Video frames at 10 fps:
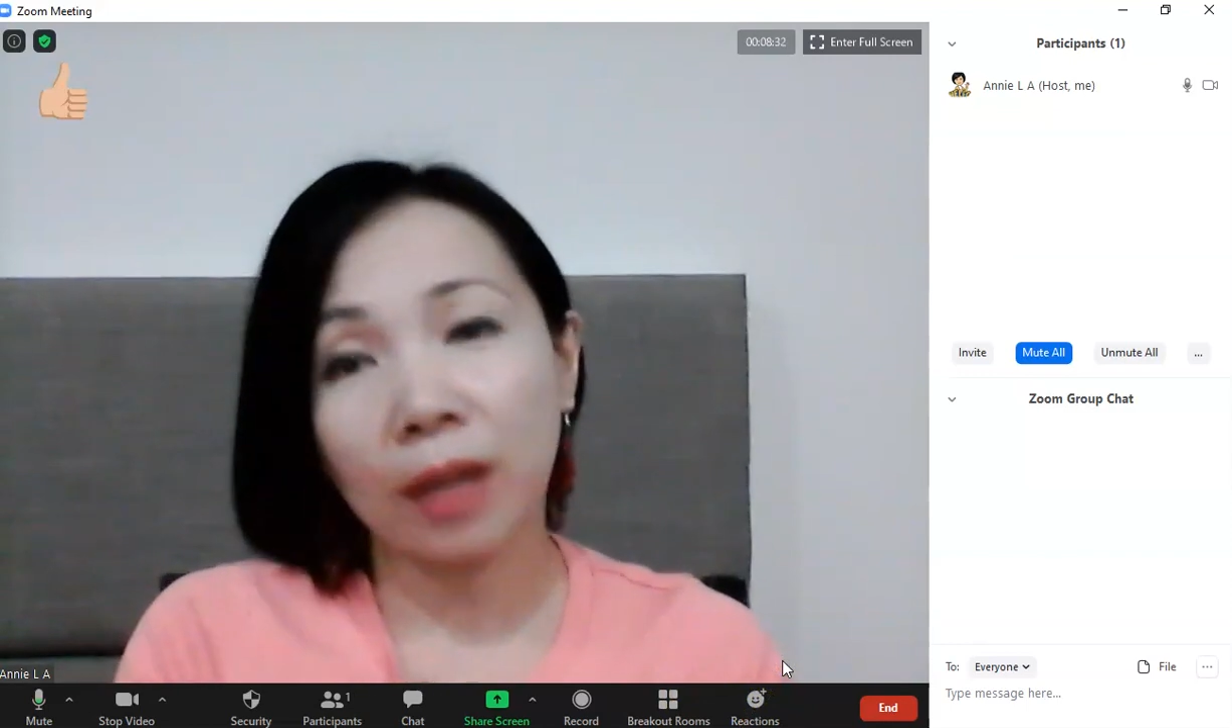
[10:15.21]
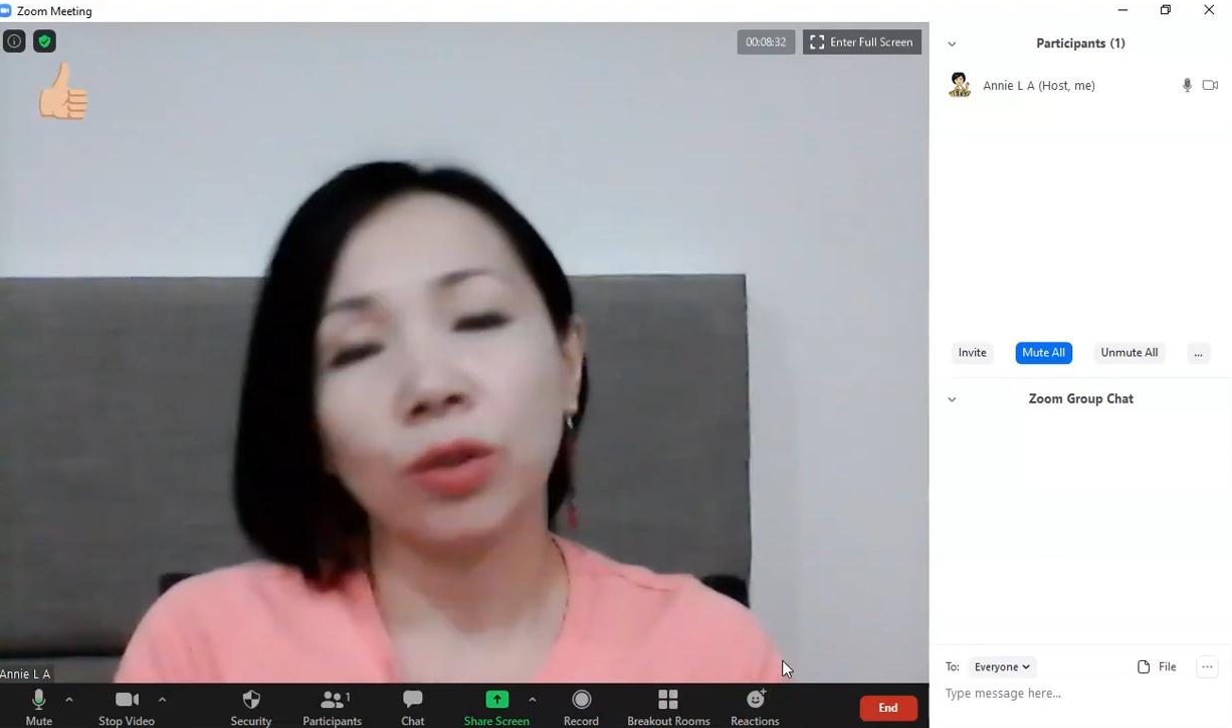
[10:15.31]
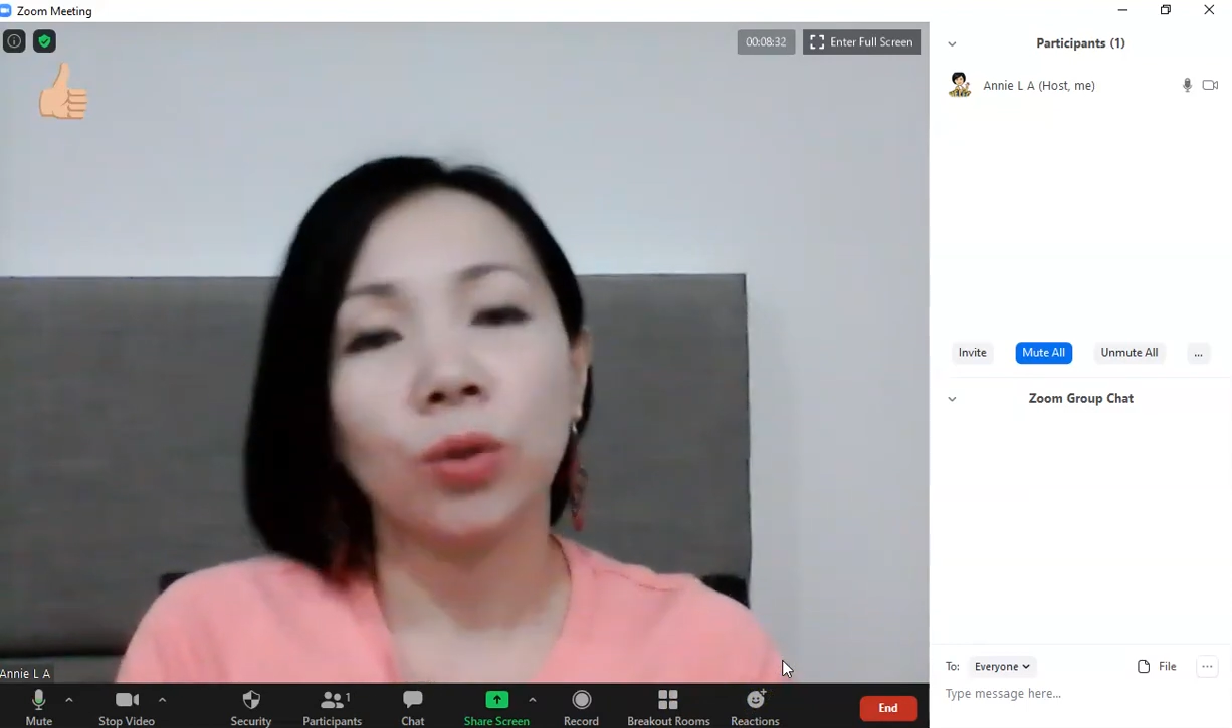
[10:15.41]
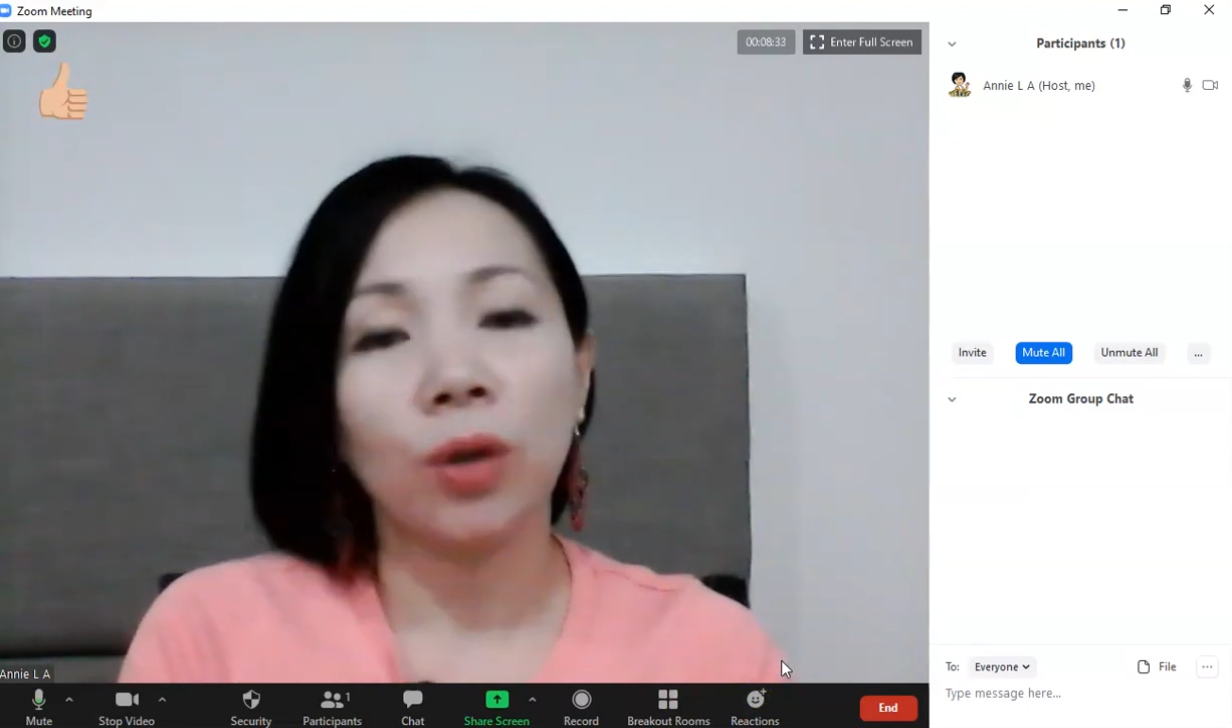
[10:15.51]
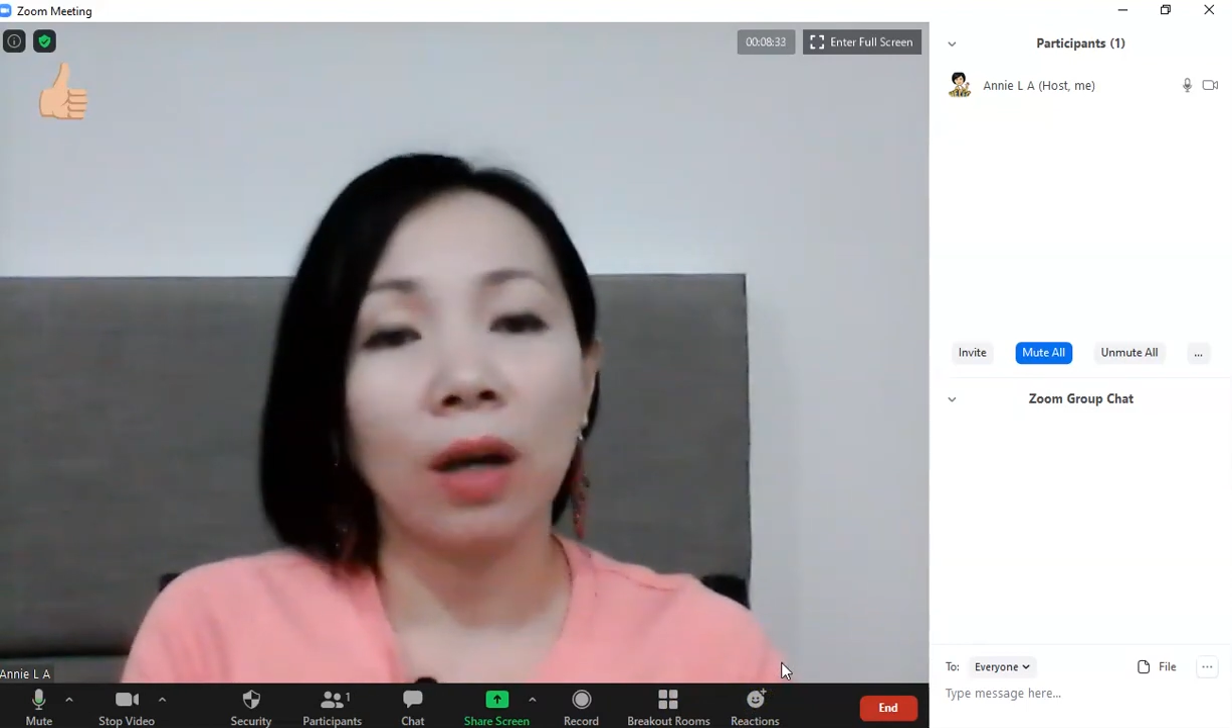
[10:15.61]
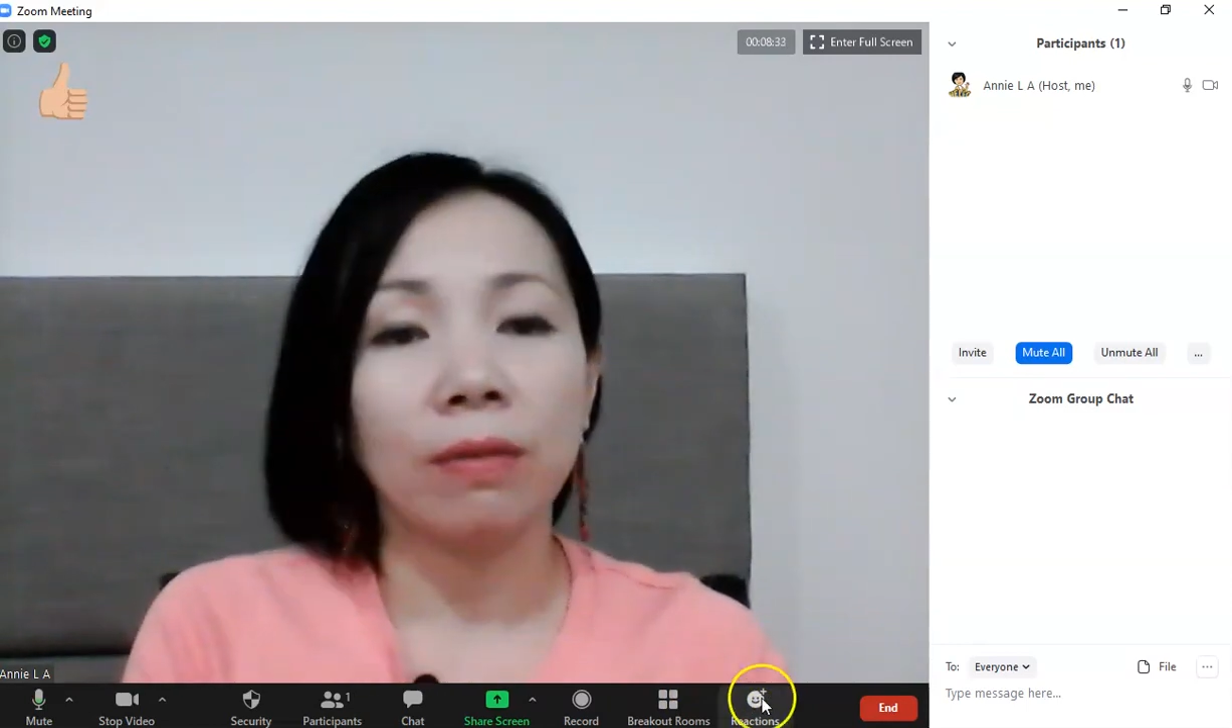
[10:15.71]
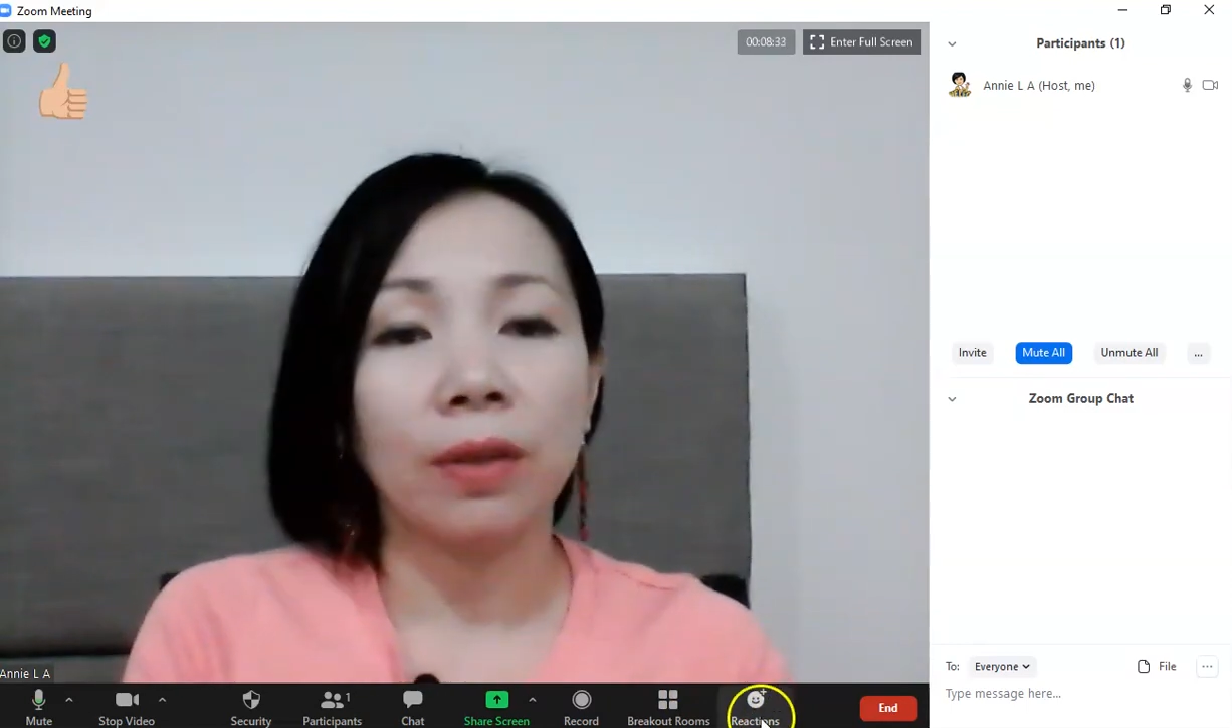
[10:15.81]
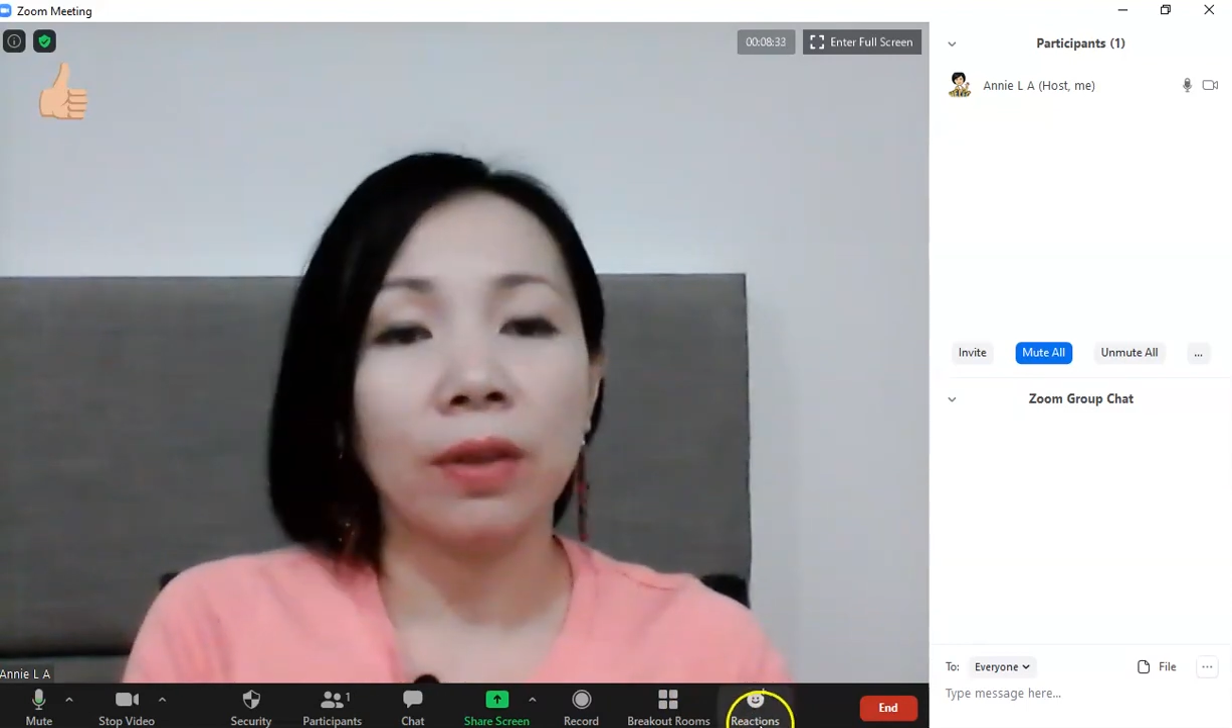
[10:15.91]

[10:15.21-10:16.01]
like to have